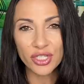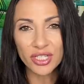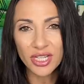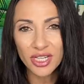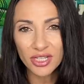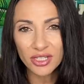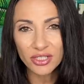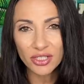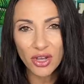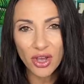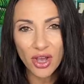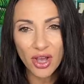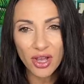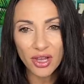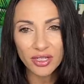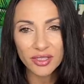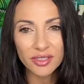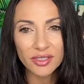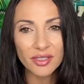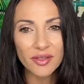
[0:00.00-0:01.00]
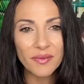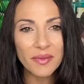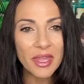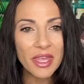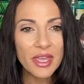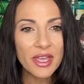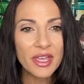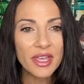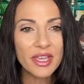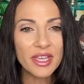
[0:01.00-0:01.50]
TikToks.
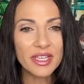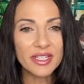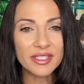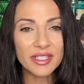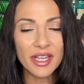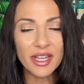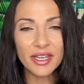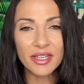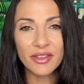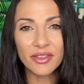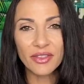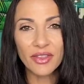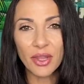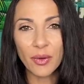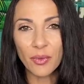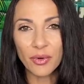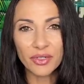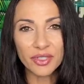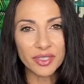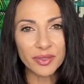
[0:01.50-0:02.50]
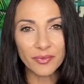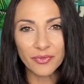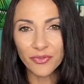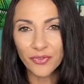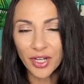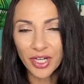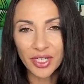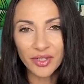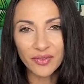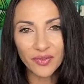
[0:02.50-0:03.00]
He said they were some
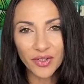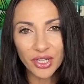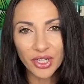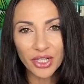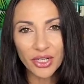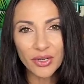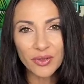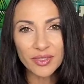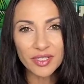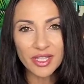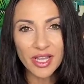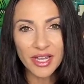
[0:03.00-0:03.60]
funny videos,